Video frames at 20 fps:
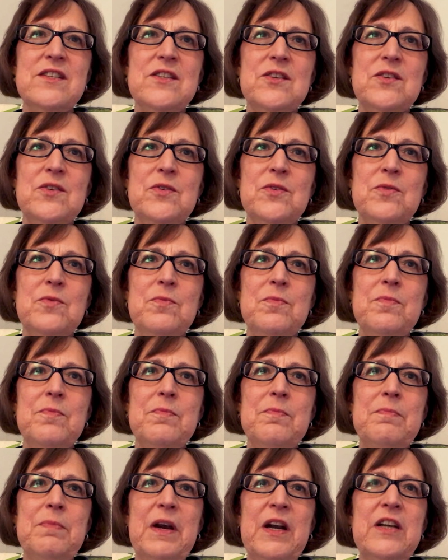to
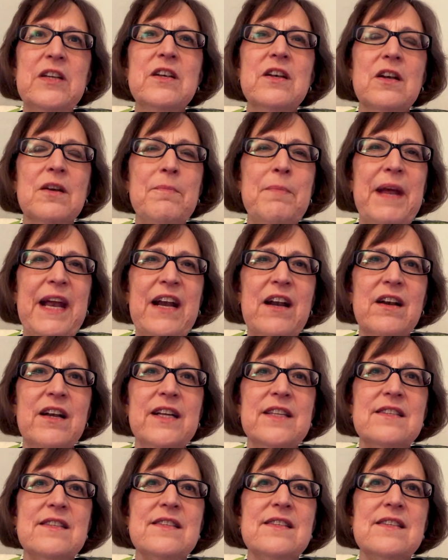burden her
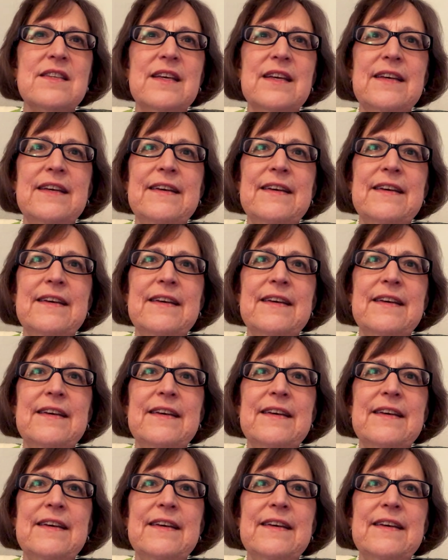parents.